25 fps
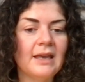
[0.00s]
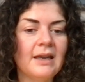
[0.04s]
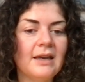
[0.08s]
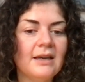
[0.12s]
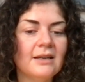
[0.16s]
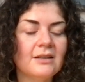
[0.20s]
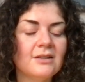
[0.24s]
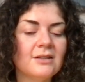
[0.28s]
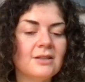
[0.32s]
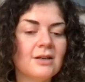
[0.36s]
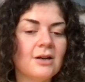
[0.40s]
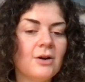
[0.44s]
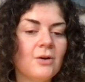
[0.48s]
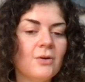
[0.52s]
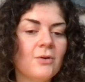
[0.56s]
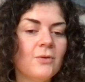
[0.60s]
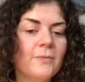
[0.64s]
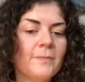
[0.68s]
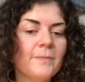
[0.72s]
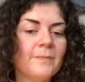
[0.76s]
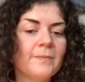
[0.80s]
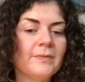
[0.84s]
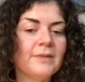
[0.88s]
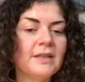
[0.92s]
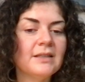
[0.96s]
So
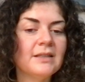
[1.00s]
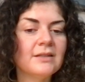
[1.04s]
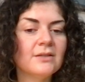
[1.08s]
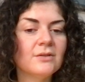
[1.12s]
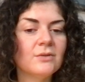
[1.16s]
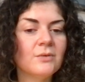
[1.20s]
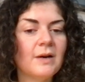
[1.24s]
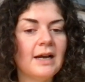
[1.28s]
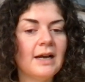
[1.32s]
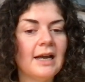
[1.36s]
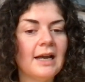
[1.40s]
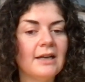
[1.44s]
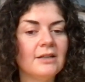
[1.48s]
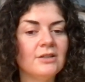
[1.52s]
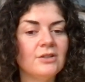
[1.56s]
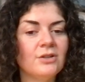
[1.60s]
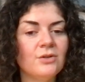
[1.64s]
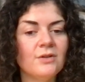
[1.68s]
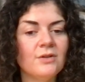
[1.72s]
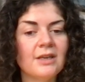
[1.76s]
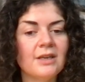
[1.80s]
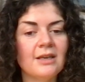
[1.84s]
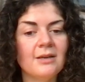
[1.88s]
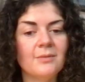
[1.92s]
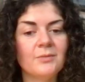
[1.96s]
this is why I
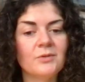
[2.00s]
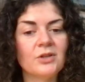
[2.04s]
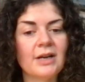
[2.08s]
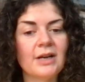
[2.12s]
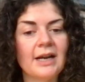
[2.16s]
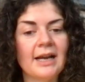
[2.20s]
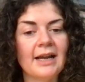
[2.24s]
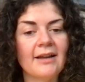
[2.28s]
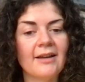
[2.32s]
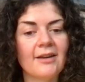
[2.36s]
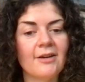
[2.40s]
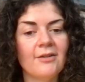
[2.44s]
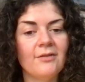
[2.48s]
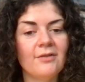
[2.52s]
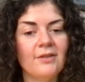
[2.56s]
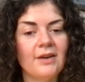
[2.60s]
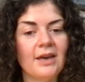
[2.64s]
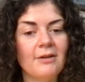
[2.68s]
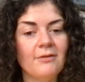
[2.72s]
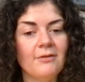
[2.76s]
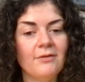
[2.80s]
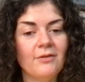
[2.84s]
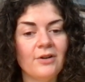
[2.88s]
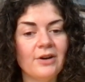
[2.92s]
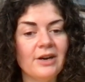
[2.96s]
do keep track of
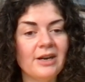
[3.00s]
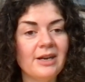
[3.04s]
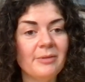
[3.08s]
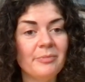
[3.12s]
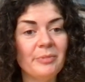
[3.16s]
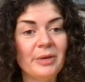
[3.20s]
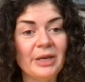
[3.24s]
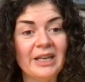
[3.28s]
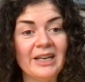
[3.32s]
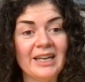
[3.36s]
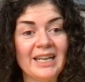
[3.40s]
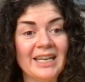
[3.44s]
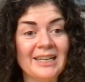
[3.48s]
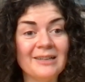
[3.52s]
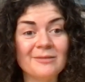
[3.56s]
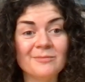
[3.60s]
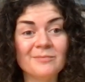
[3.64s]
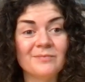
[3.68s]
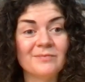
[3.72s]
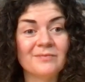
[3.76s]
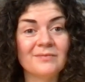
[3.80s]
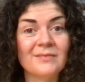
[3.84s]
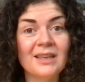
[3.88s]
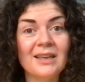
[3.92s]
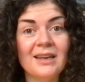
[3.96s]
every penny
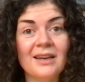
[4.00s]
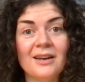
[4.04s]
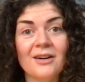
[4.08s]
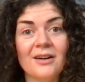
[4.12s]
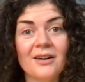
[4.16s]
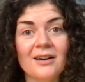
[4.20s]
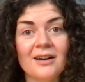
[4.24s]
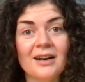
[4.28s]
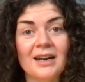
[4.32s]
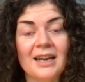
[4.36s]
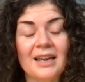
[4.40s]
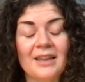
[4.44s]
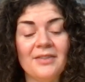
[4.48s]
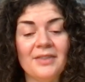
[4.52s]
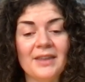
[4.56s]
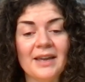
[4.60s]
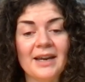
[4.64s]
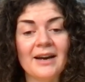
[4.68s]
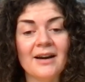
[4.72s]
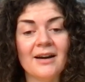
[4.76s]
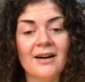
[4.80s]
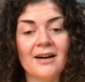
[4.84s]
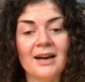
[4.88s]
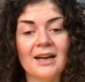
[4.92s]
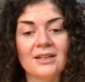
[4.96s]
here and
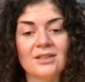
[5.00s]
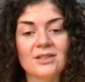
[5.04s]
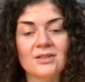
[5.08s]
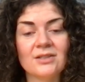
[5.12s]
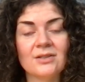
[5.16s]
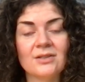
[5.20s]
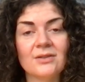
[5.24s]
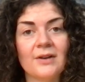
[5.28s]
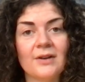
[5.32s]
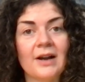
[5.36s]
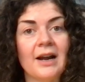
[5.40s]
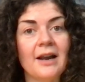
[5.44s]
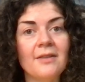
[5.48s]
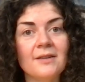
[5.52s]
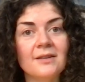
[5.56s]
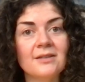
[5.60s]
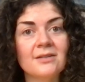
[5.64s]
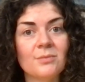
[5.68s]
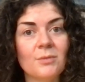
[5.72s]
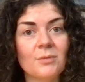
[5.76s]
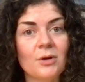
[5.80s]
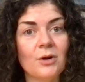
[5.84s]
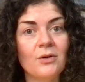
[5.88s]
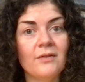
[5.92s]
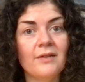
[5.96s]
there. I just find
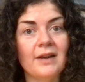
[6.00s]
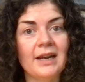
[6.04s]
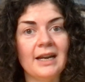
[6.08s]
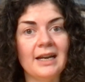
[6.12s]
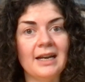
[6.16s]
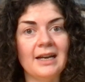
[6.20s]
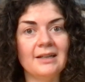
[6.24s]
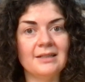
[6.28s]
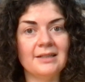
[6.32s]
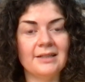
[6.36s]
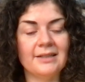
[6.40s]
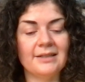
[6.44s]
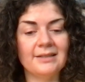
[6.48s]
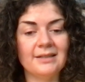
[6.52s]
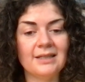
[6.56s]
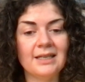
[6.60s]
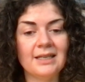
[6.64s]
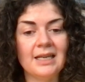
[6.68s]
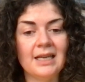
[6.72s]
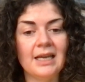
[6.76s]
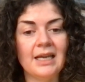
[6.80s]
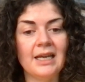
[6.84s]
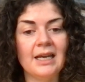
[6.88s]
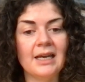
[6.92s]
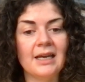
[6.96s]
this motivating to
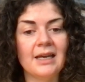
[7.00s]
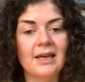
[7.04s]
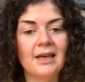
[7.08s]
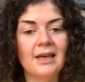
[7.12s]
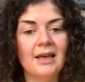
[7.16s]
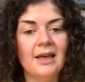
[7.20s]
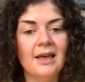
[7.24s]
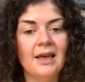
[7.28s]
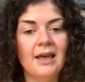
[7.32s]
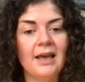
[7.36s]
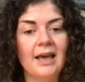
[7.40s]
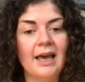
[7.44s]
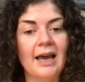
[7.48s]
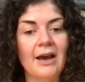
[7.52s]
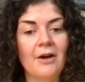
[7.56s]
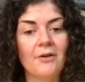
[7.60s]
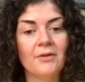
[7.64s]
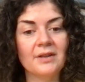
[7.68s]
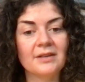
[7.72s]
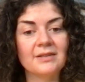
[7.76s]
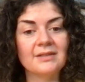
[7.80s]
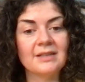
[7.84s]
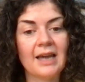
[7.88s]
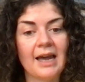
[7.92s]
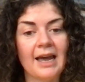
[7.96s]
see how
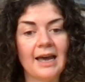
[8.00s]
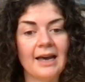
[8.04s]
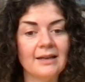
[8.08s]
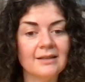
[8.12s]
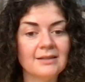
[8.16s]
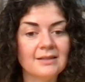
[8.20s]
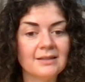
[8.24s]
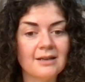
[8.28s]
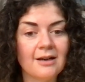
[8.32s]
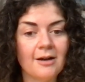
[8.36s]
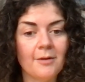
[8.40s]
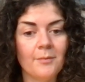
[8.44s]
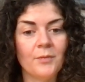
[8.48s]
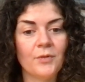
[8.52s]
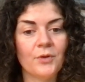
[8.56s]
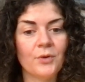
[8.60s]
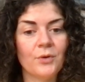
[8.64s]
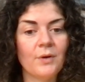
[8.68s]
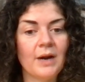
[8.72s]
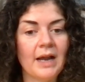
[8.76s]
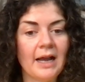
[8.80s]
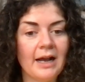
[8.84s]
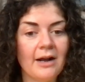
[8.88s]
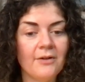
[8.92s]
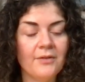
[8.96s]
this adds up
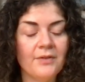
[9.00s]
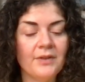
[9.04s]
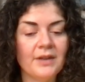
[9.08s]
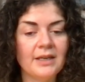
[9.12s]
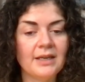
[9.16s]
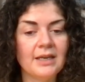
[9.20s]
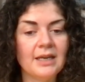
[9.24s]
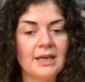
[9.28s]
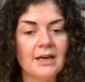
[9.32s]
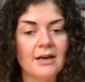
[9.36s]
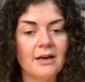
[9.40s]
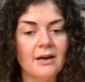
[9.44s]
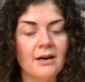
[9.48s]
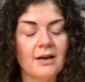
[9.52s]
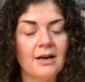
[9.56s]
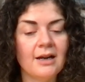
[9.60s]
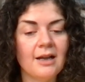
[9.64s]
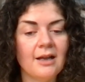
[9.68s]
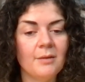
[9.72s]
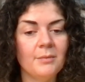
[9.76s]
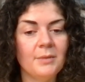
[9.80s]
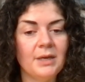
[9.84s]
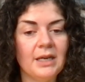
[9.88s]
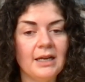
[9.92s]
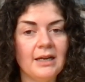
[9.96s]
throughout the year.
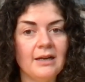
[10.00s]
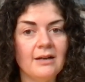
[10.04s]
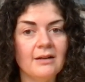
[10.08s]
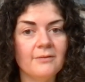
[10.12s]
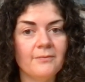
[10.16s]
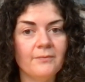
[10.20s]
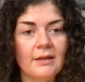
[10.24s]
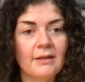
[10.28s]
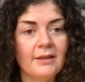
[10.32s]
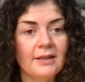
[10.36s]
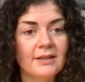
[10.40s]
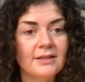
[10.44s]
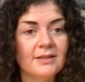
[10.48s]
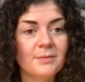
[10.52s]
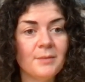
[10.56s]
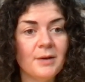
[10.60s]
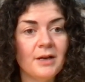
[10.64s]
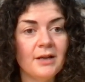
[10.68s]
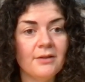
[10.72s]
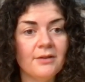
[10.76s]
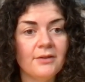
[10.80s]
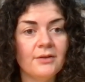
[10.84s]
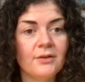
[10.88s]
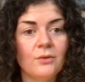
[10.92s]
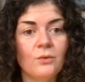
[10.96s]
I mean, this
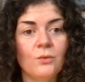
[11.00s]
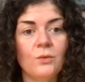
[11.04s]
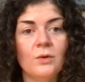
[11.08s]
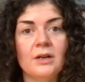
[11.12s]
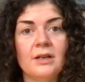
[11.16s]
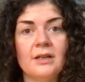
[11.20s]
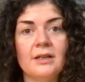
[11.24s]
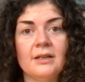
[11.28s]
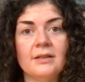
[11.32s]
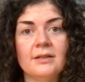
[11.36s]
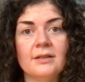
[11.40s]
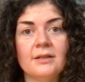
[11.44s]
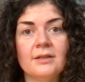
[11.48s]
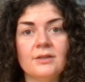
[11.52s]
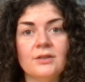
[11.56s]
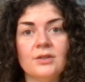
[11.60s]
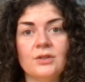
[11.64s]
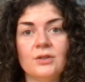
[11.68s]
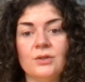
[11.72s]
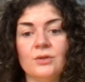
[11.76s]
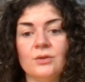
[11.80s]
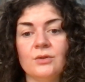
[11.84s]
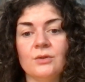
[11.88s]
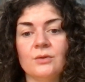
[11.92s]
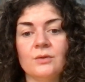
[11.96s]
month was
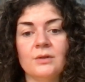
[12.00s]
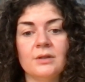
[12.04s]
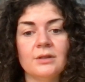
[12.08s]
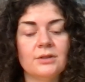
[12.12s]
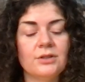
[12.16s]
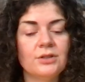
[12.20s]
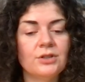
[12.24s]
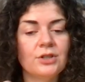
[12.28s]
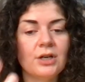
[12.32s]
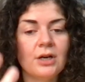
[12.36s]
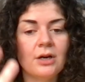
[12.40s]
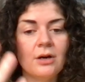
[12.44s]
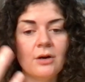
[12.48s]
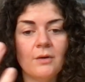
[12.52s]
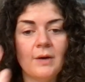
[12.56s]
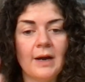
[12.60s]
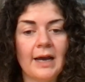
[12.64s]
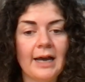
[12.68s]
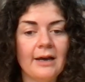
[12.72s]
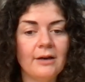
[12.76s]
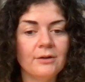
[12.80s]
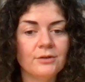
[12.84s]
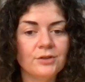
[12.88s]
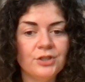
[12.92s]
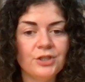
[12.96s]
to show
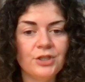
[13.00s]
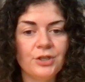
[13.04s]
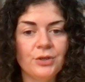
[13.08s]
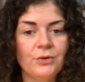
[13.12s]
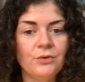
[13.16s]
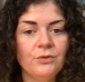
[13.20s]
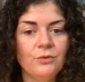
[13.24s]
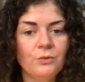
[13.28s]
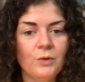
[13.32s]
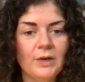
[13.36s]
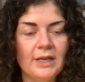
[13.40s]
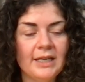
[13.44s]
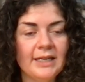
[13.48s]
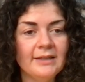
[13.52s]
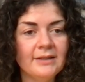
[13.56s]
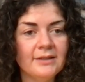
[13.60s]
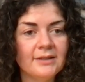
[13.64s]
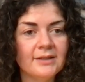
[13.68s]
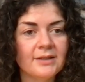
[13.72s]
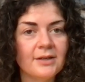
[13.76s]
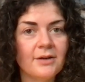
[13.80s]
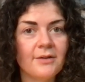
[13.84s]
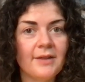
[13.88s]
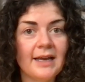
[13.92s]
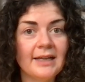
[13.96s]
how June went,
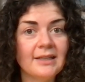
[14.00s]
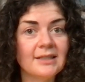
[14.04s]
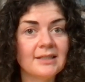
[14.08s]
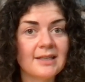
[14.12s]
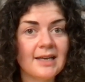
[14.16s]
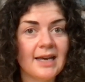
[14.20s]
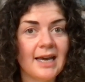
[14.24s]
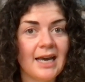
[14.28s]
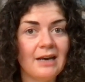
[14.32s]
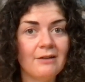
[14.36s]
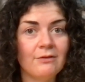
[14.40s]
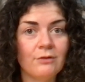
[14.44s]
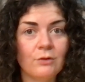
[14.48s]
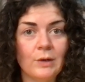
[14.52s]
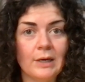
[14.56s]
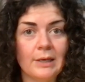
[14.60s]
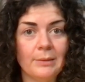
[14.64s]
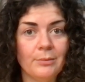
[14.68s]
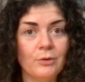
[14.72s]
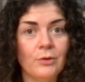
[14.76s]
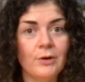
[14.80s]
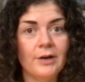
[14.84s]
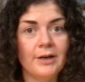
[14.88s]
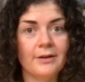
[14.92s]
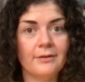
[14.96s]
so that's the halfway
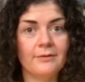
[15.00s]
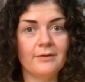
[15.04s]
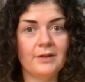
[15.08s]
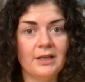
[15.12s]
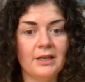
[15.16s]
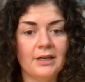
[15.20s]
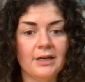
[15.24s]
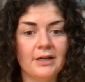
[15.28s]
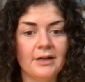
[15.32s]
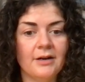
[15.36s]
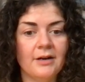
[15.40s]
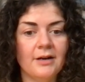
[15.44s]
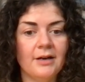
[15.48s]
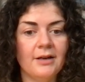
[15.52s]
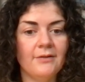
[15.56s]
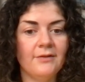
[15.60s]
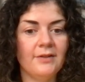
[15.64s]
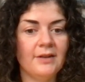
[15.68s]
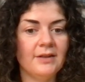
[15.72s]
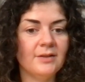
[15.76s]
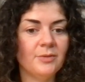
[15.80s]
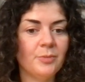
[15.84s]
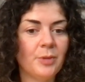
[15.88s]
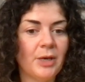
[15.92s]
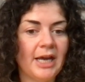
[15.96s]
point of the year. If
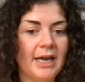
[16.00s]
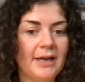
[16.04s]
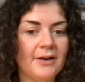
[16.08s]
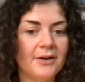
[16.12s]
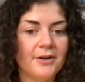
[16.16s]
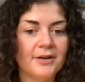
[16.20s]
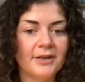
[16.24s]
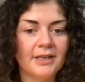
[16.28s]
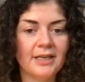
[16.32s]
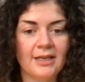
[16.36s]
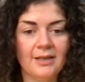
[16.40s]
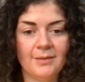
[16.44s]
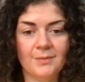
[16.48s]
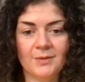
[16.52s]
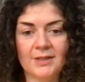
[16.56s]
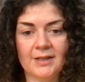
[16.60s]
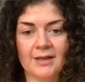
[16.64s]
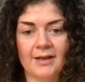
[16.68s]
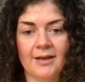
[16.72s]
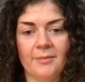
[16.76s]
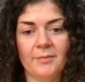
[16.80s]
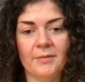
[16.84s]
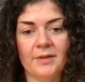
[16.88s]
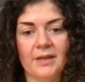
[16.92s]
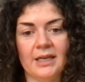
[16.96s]
this pattern keeps
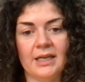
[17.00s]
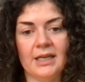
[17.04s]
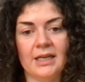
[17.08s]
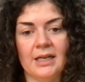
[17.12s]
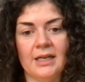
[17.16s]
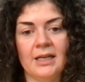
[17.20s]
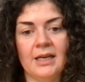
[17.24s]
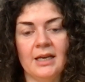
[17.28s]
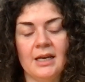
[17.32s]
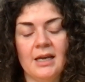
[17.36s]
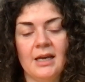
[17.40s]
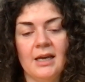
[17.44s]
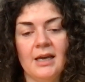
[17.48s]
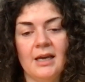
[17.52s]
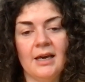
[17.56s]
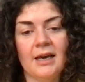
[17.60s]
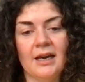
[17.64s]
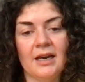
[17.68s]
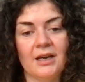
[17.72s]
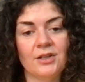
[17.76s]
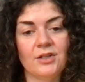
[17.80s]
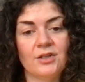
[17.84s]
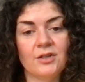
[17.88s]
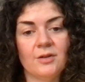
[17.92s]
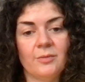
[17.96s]
up, then
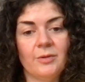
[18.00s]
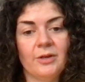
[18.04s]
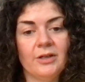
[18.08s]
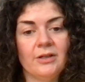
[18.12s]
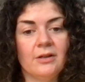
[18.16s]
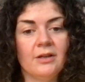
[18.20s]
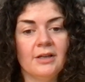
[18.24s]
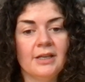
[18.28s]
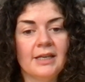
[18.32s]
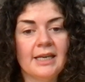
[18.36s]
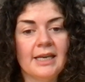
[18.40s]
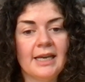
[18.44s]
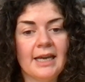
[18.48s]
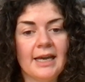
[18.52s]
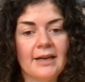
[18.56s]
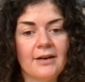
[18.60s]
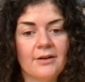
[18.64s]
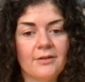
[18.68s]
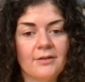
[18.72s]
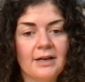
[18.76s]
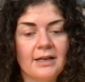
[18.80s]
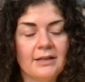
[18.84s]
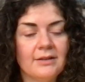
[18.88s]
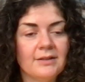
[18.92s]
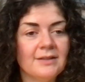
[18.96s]
I should be looking at
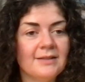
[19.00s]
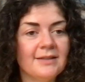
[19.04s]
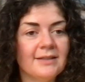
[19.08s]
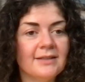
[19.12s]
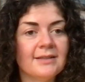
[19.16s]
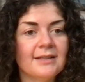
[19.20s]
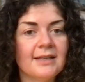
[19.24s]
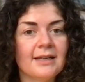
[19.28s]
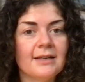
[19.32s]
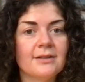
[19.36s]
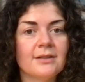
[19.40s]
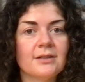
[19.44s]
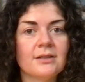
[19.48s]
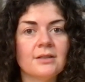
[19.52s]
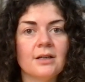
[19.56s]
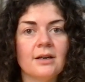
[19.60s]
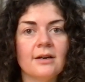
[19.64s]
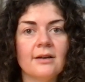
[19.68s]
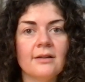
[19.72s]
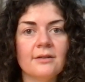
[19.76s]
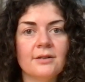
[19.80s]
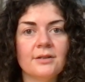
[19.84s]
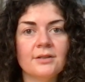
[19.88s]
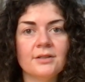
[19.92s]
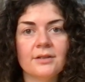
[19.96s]
around
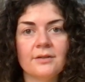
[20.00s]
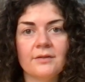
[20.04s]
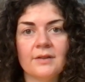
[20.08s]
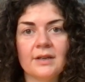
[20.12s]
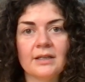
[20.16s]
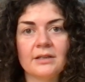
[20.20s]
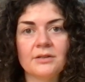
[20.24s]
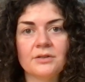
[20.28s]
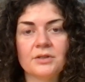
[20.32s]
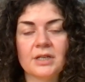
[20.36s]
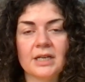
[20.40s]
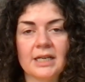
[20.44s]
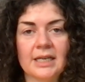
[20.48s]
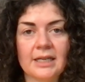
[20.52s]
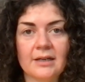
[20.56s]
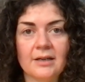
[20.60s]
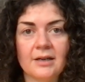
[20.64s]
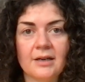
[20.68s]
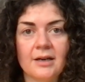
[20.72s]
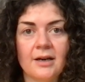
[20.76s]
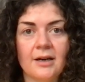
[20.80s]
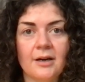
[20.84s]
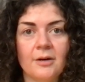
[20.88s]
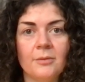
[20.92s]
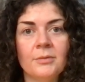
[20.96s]
$6,000 of extra
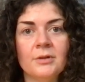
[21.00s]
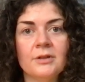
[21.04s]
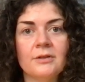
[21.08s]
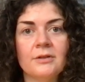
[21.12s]
income